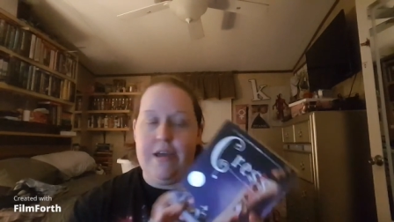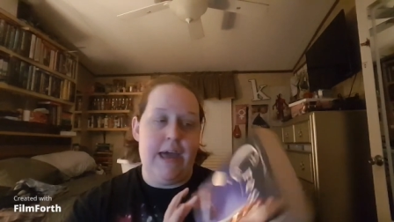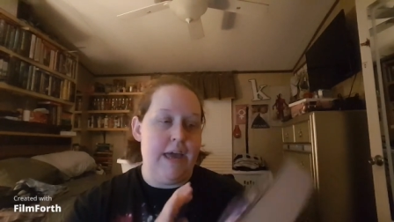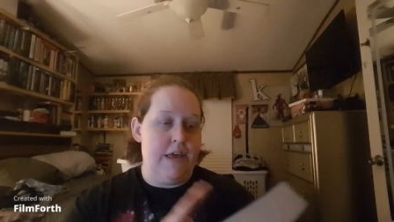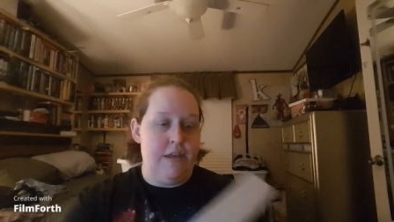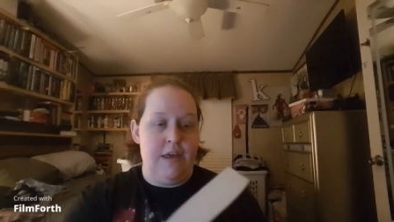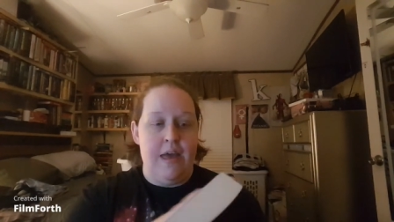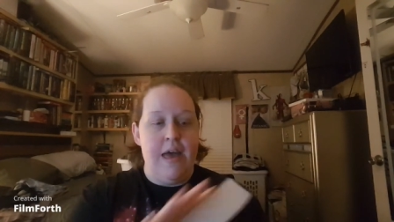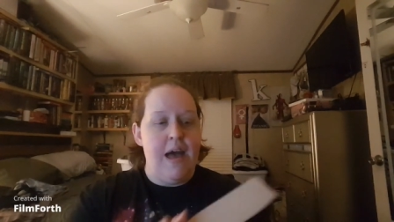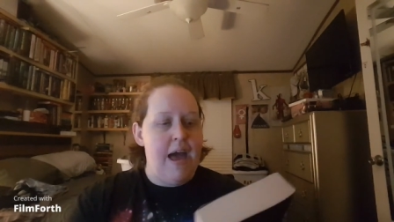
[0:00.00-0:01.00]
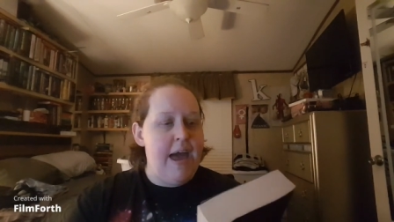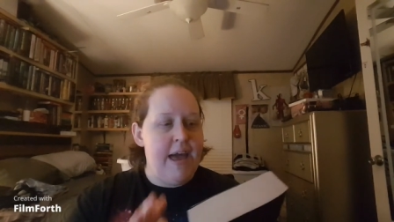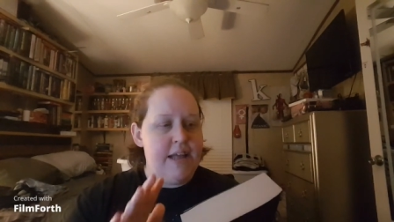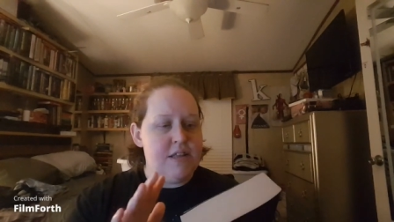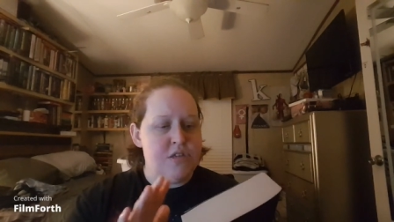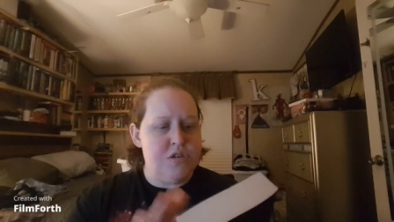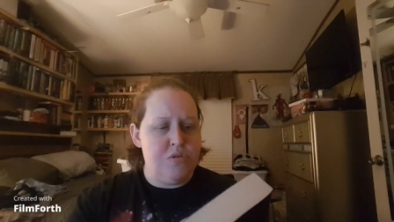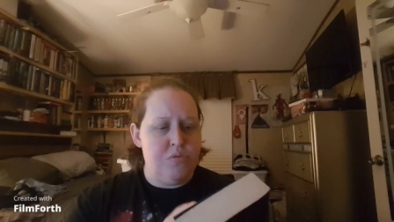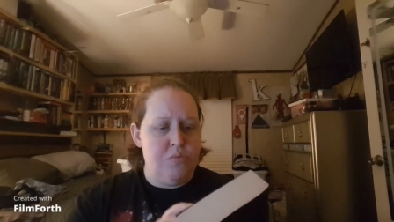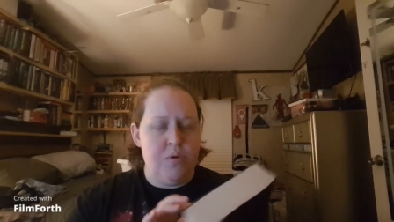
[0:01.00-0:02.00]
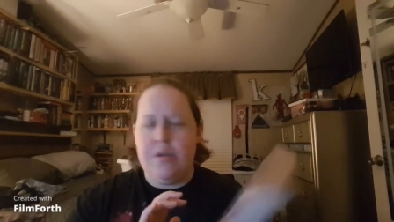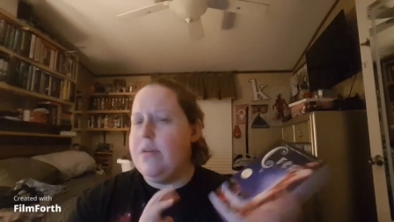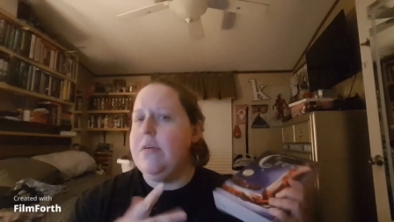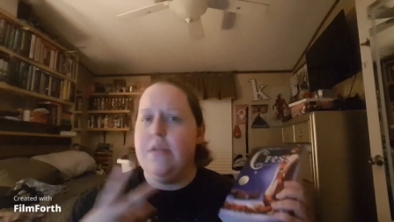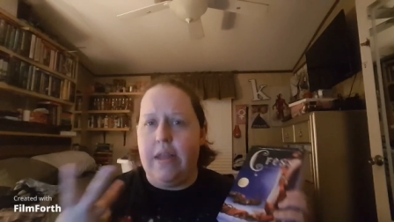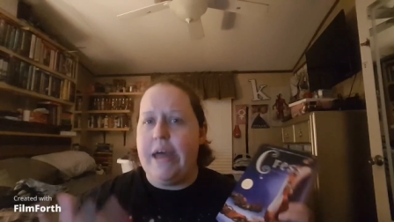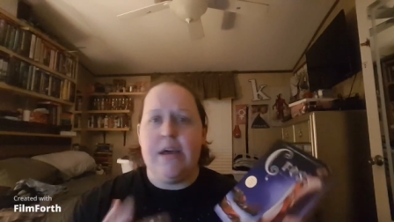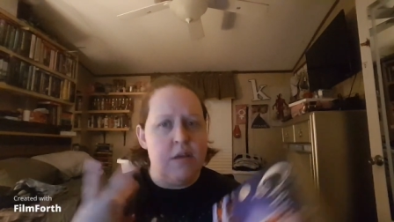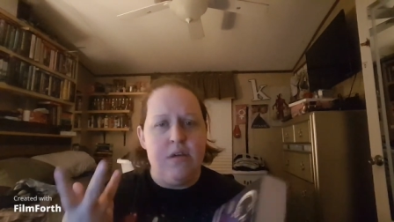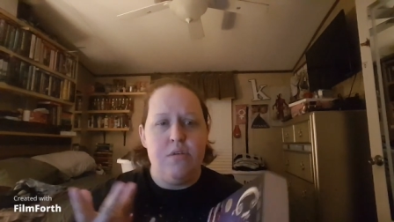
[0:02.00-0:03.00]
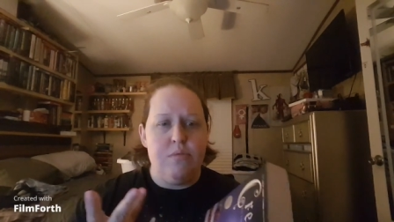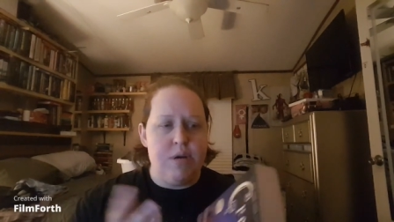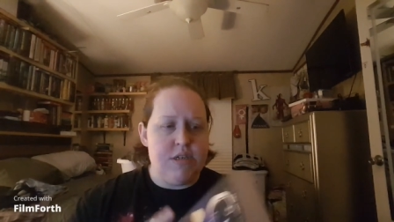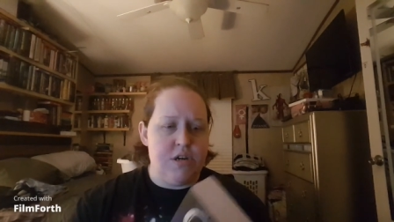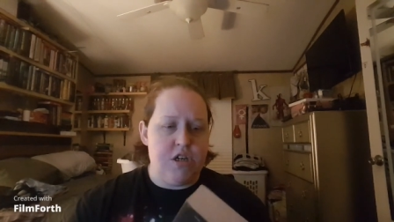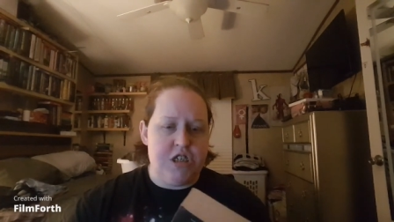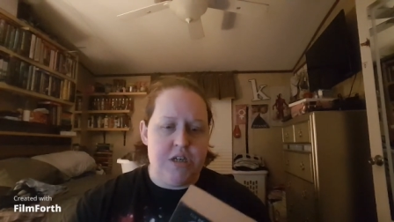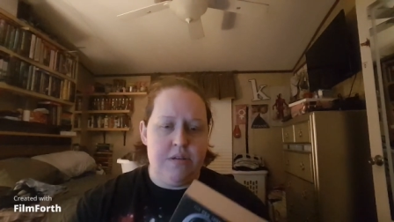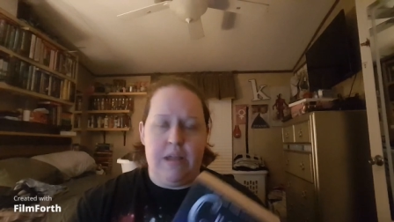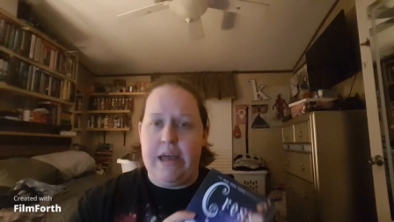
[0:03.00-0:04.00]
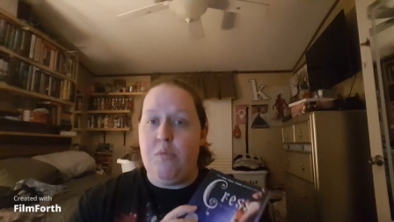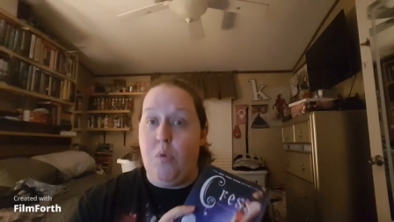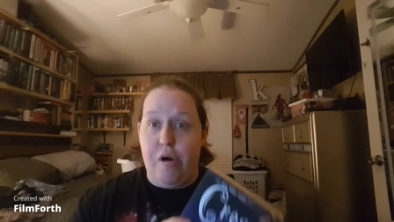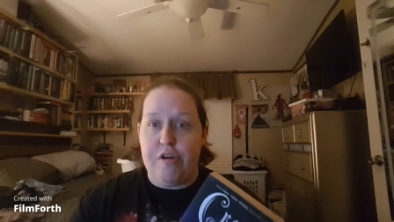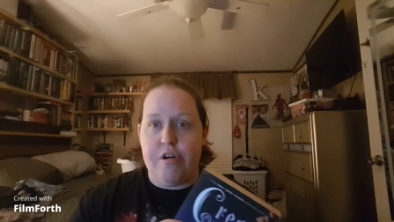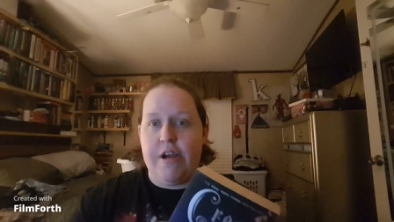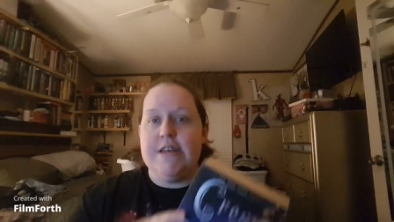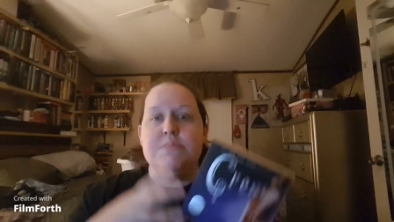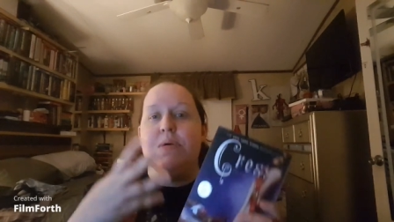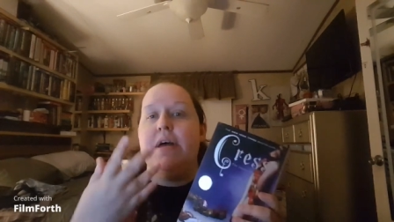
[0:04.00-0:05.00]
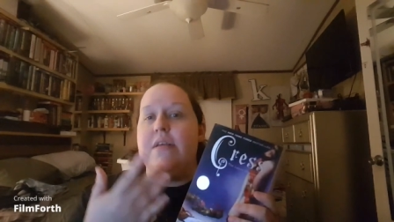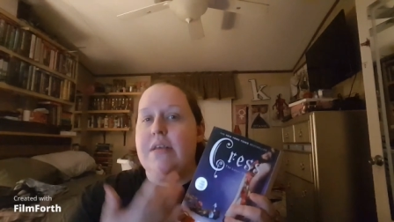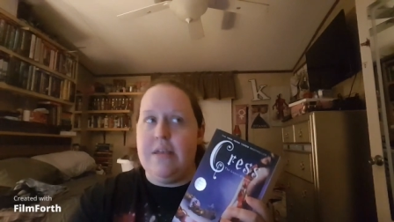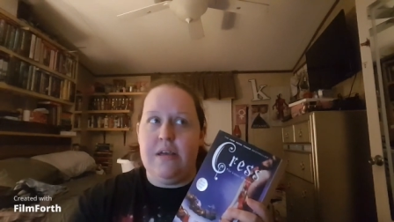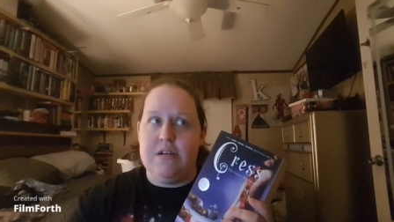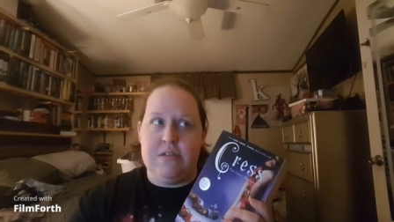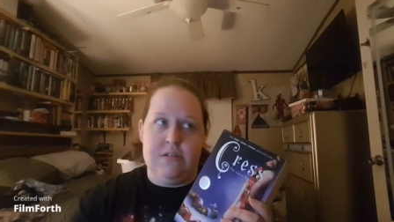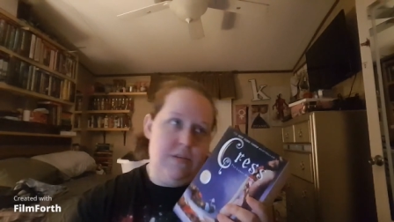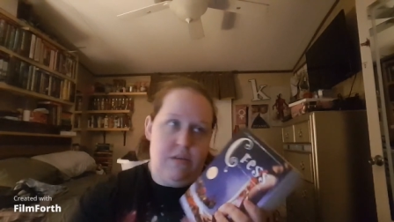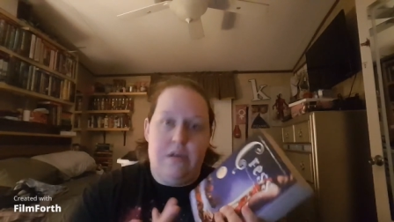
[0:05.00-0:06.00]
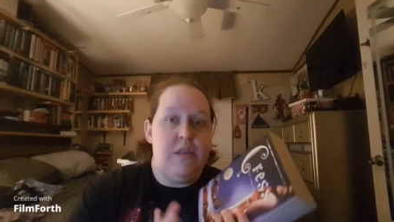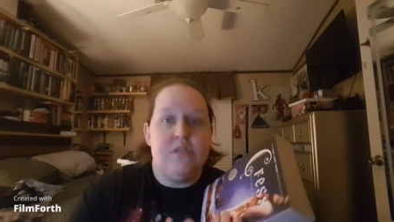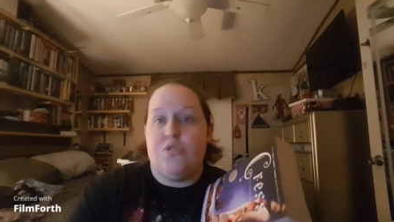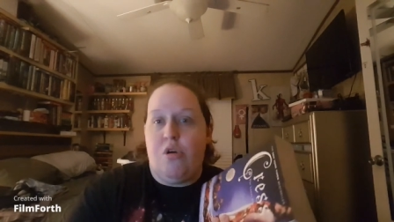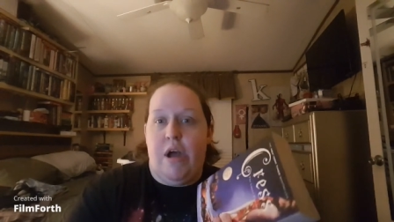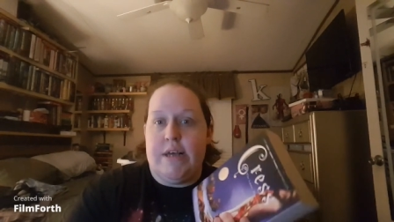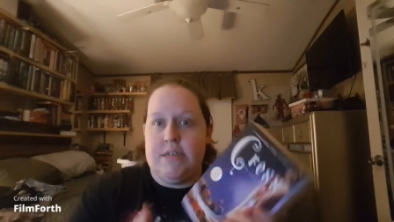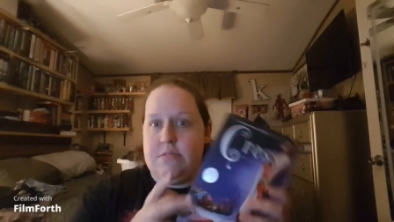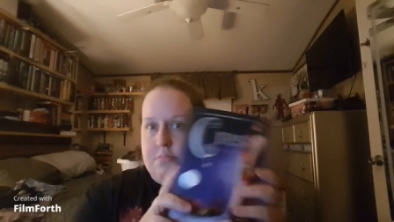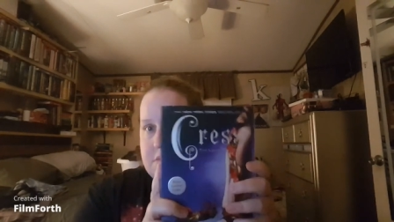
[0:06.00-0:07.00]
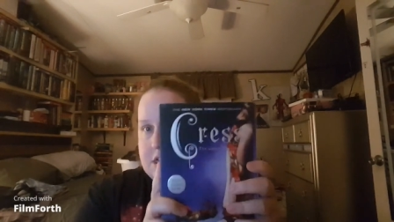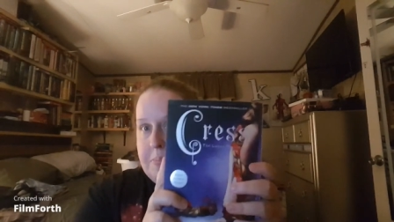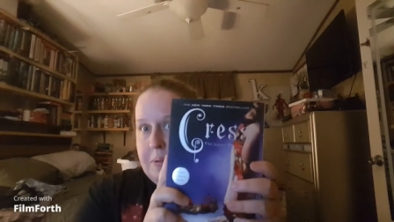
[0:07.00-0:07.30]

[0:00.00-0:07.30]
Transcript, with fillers: And I had to like research it like watercress, but there's it's cress. It's a